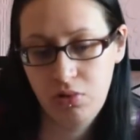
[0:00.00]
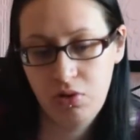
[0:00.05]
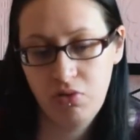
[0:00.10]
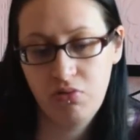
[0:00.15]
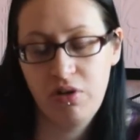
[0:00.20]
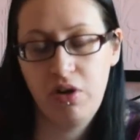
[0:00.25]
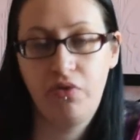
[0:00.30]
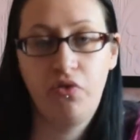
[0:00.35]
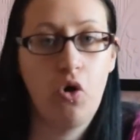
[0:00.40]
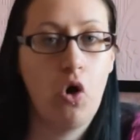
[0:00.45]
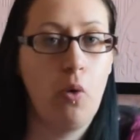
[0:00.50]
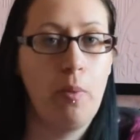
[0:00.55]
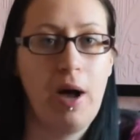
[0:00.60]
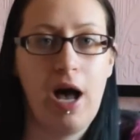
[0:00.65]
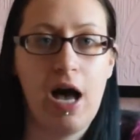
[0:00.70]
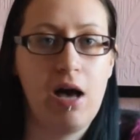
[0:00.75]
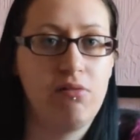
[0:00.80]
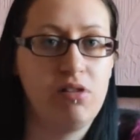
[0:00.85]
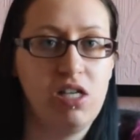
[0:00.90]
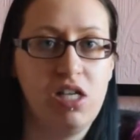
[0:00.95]
£3 or
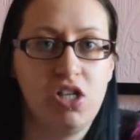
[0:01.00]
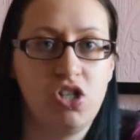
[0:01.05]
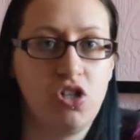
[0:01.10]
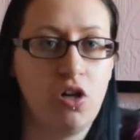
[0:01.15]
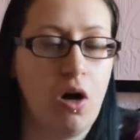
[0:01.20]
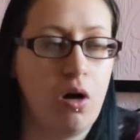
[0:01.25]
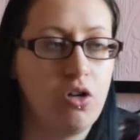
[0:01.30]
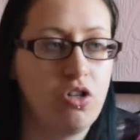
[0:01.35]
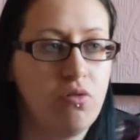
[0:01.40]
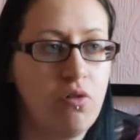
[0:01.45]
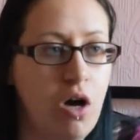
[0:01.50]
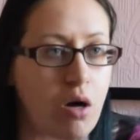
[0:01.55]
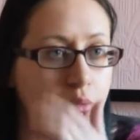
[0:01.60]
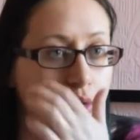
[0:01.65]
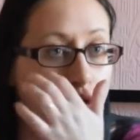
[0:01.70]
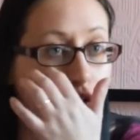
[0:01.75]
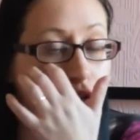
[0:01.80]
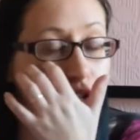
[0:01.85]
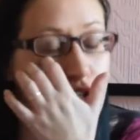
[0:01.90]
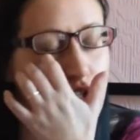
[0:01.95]
£4 each, not
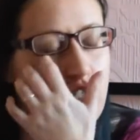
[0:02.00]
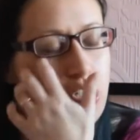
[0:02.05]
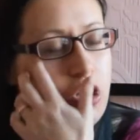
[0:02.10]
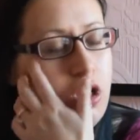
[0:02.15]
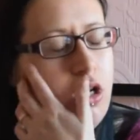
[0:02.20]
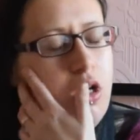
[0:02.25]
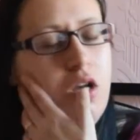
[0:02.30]
much.